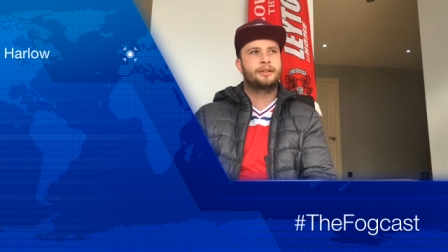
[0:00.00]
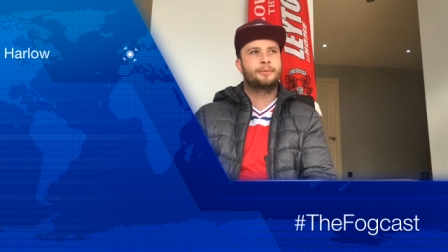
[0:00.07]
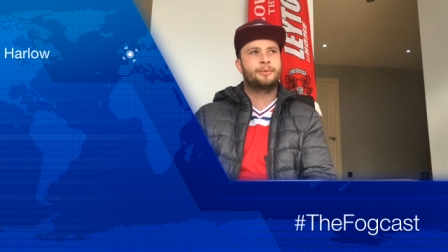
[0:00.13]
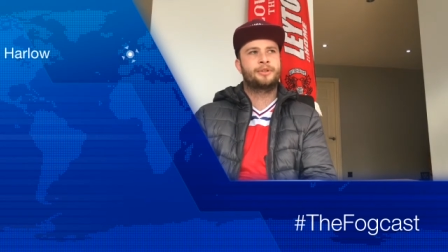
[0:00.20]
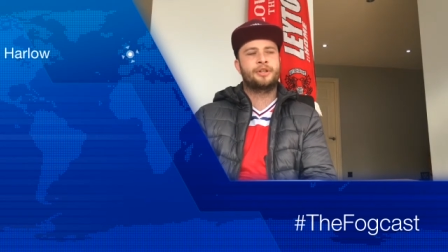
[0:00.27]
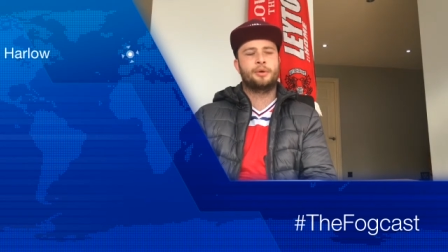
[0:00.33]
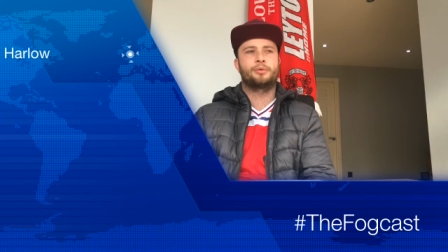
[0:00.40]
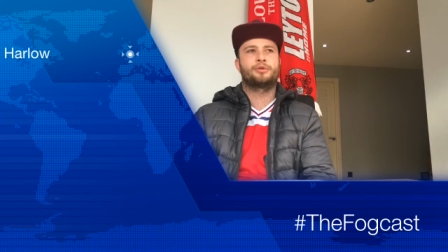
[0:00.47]

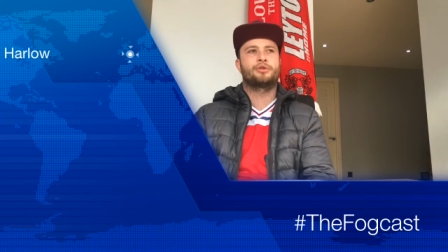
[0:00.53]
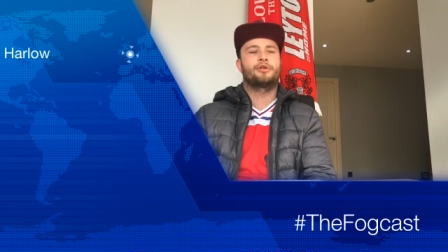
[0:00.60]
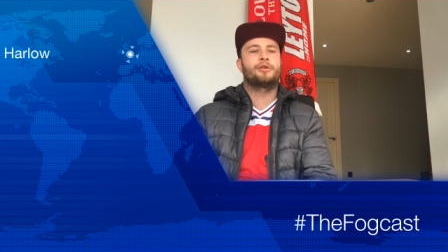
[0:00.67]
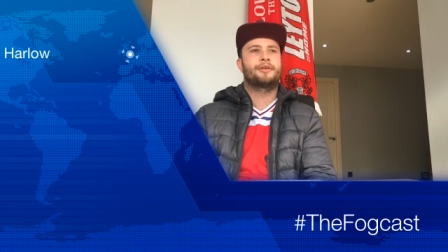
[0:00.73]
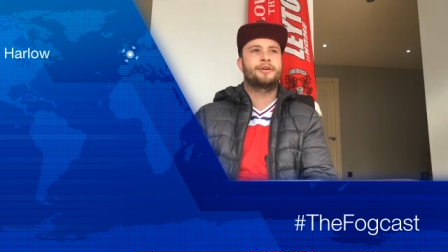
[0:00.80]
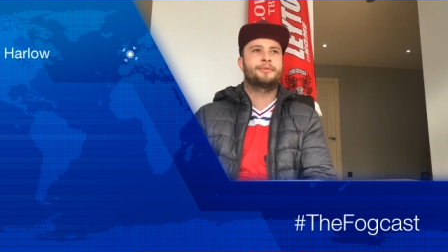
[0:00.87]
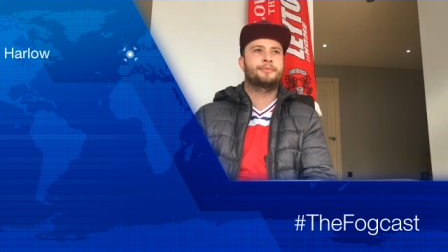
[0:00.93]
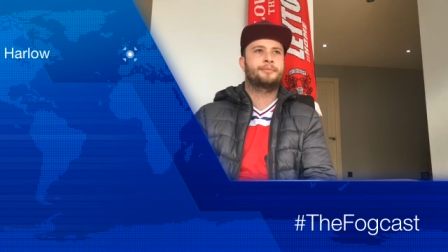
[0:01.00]
We're still
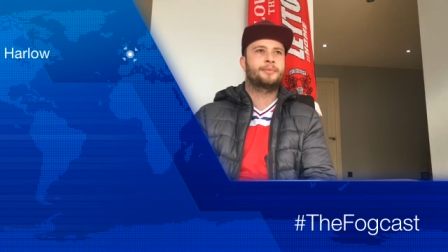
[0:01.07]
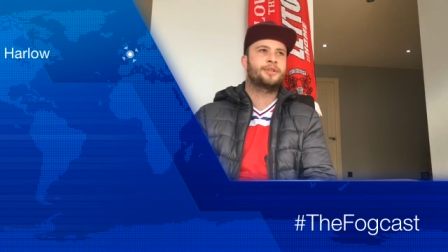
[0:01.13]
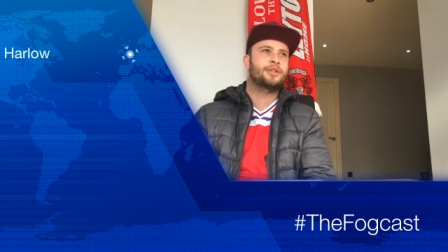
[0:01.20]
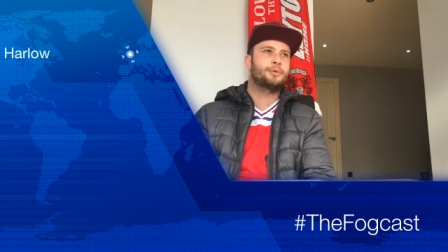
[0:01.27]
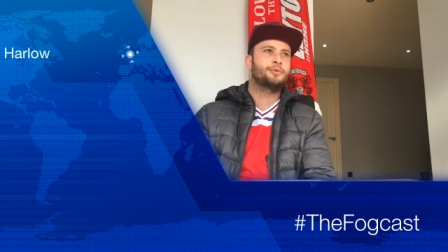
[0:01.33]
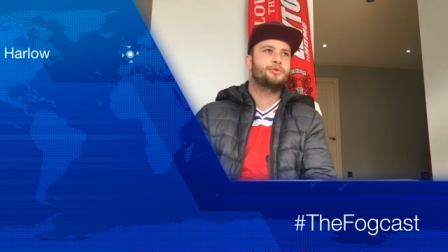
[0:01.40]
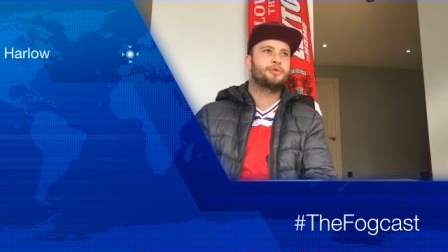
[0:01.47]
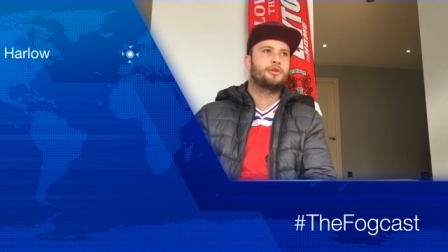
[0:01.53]
drawing. We're
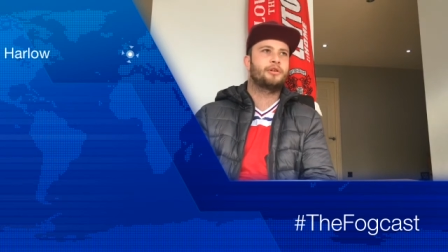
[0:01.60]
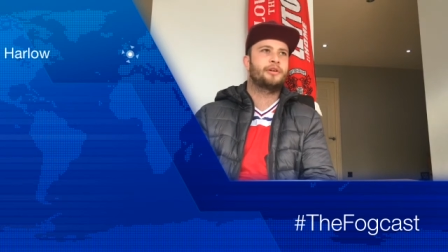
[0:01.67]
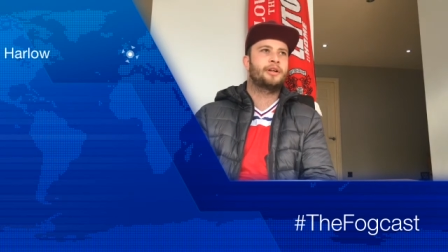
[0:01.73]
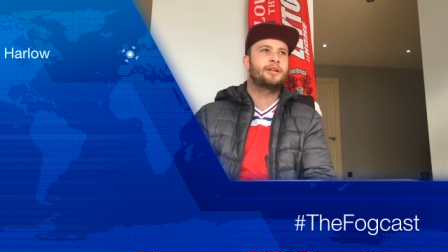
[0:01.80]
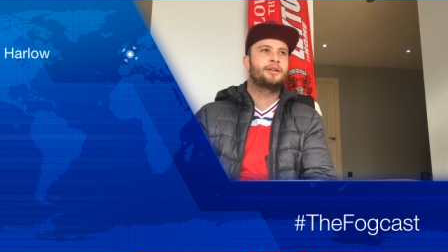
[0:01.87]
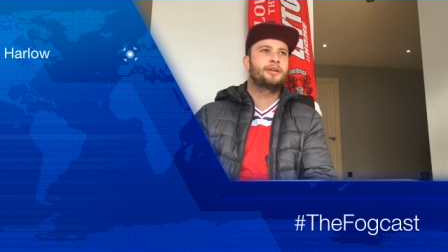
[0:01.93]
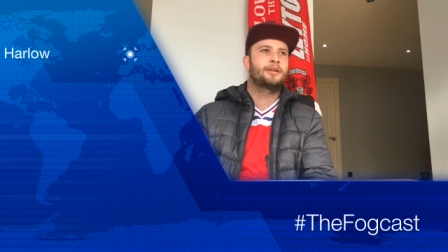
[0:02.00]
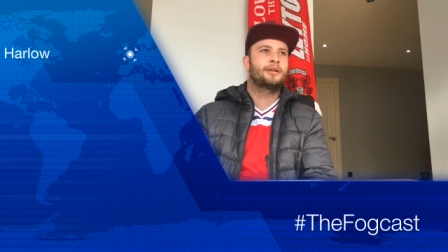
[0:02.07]
still
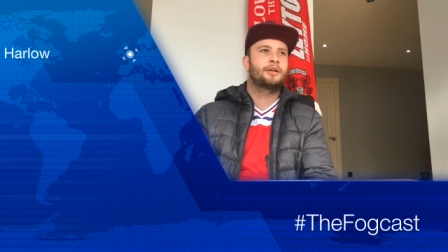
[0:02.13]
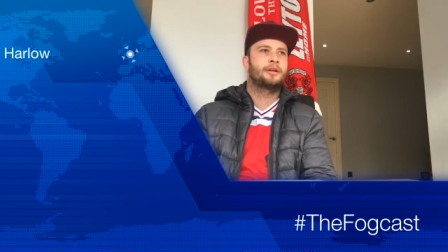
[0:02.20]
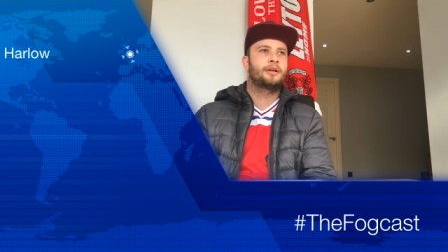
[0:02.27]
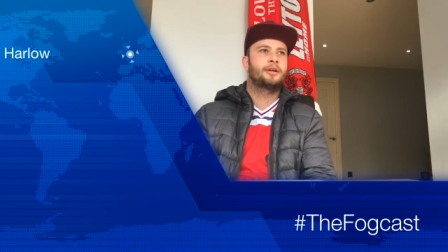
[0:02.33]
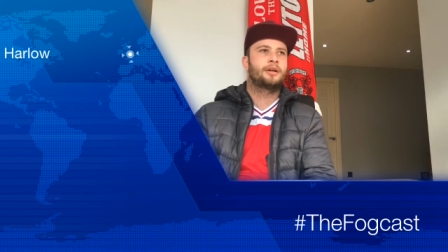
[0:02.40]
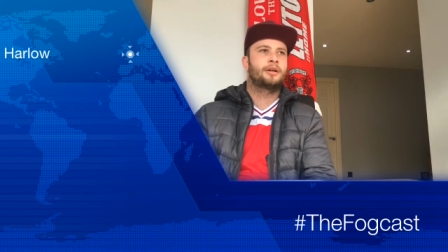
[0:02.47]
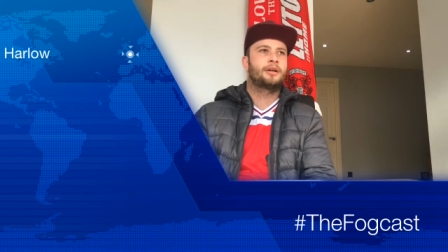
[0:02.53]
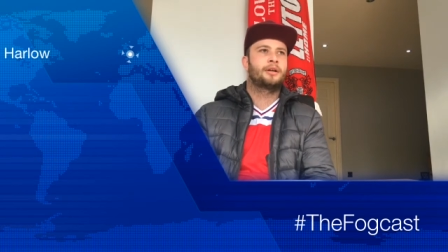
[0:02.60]
drawing.
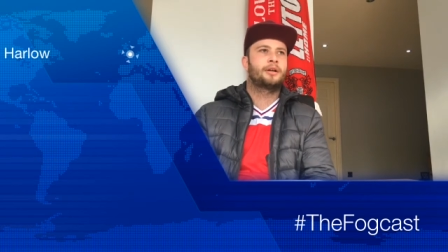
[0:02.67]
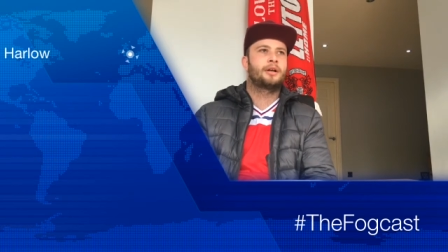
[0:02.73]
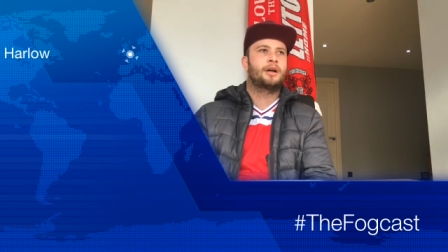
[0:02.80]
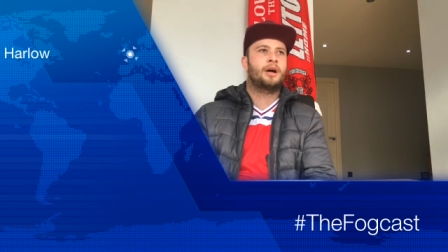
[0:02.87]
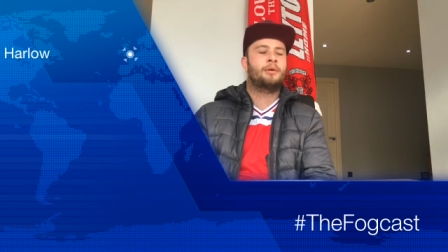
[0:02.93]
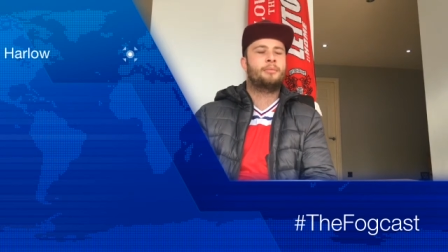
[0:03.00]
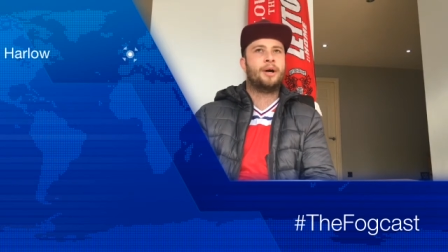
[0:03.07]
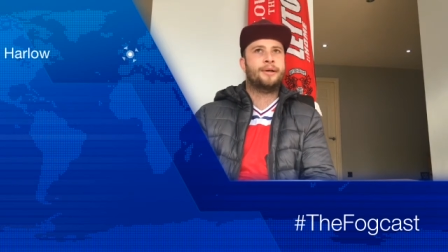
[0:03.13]

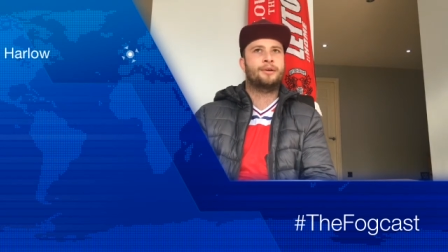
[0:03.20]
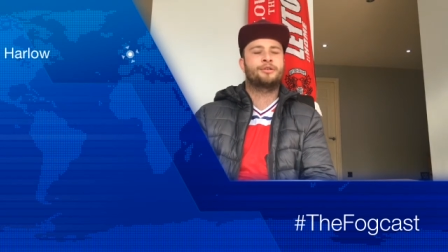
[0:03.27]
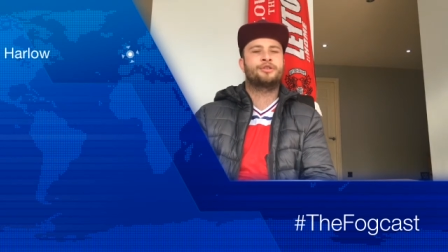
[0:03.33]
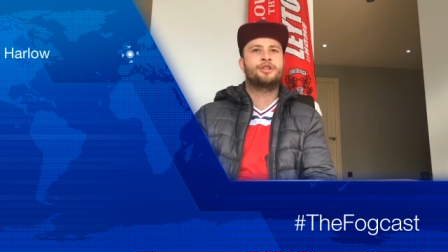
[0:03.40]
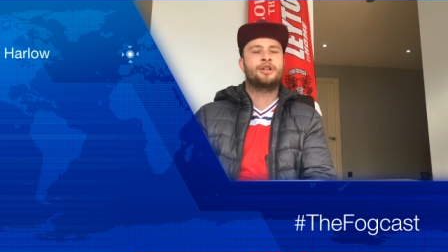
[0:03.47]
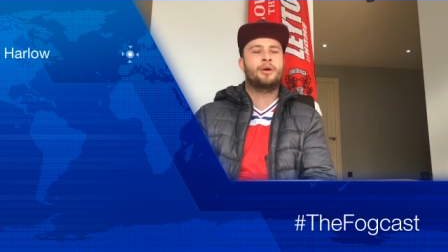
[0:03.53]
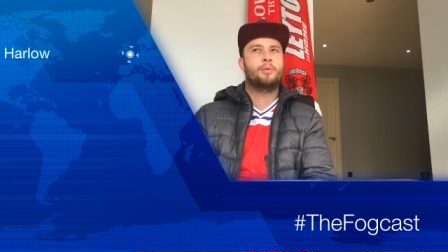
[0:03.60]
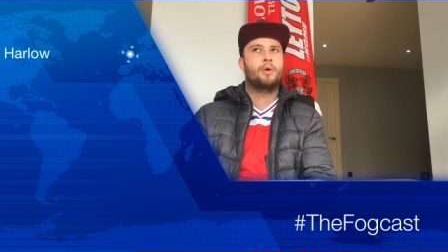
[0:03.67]
Oh my God,
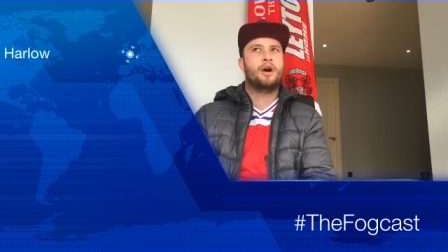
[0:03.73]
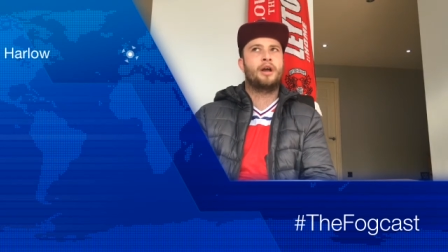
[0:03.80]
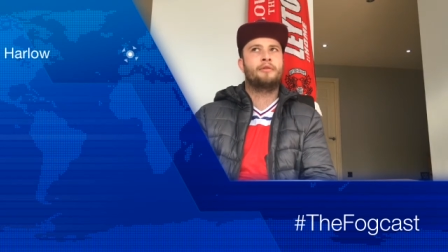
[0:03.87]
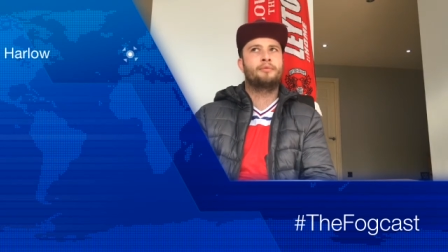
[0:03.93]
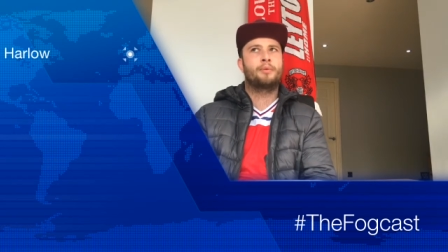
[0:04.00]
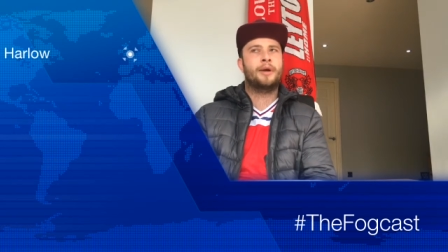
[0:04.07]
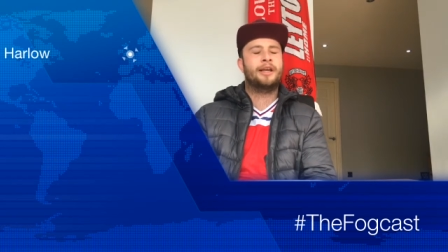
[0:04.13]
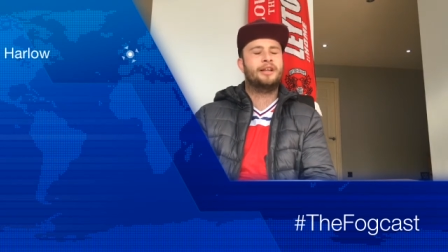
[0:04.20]
do you know what?
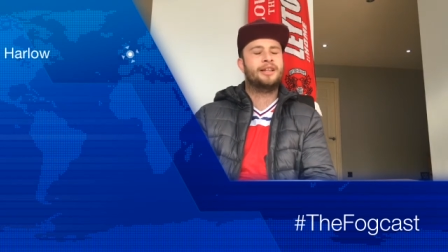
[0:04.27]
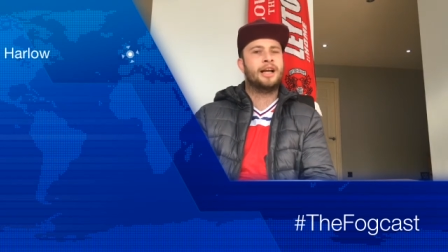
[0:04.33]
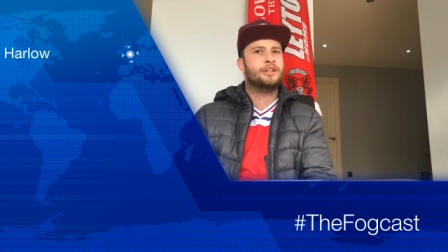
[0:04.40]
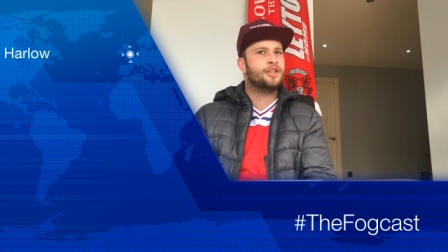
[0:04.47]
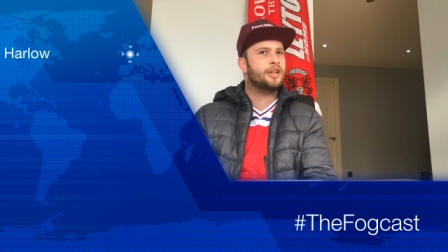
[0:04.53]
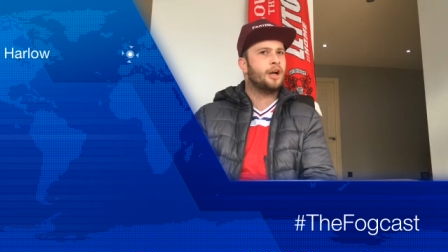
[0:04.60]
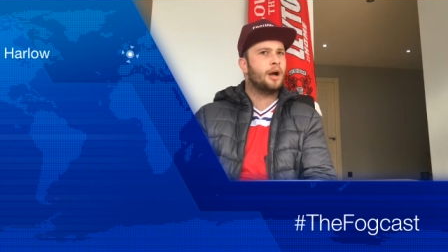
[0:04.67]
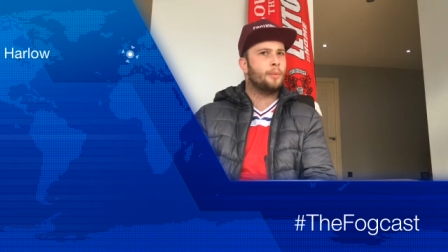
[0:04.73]
If we could
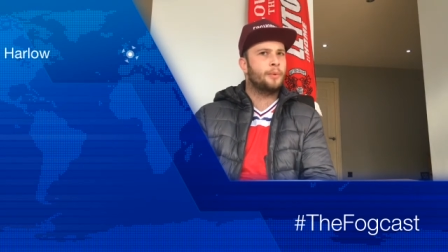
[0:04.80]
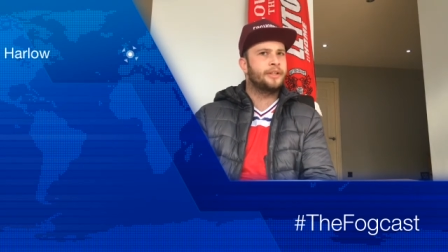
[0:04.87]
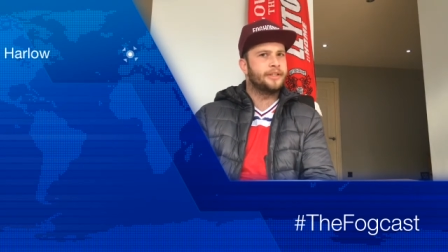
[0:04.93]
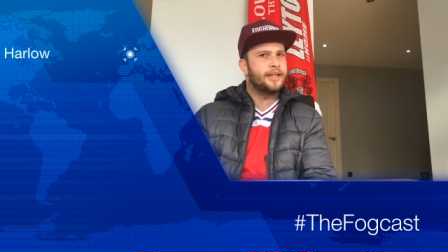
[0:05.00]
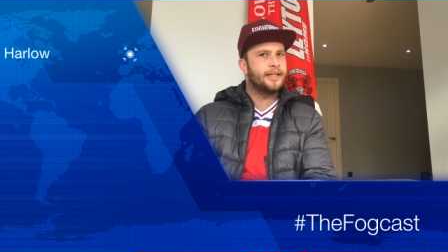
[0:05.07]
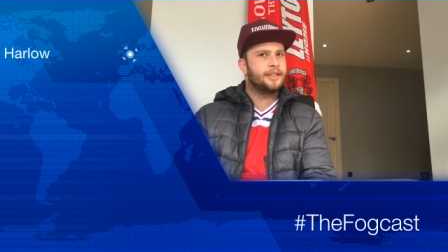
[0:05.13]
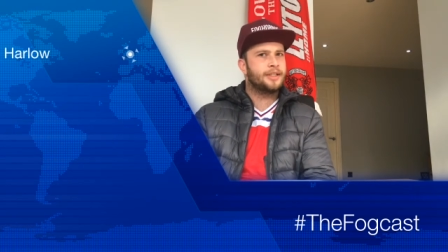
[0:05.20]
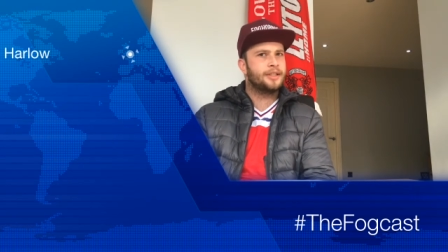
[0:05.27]
actually go and
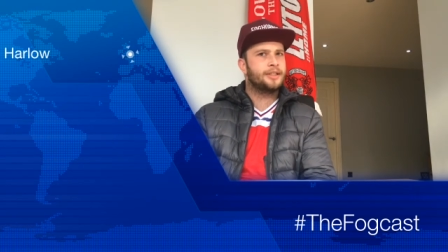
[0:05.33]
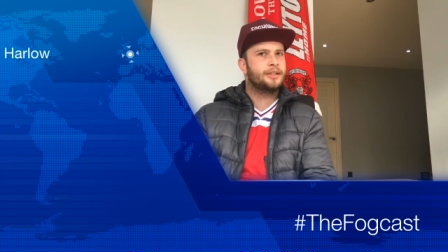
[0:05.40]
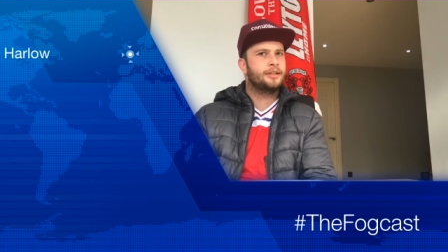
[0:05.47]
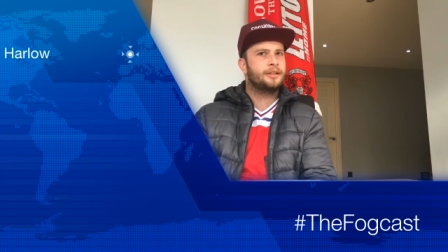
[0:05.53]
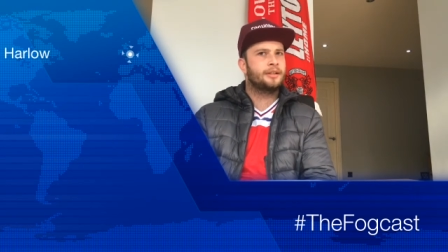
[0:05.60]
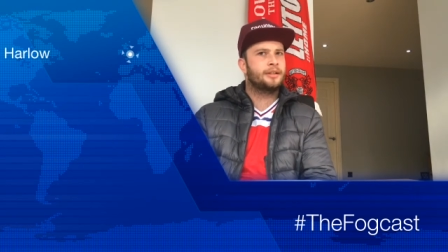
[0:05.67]
win this,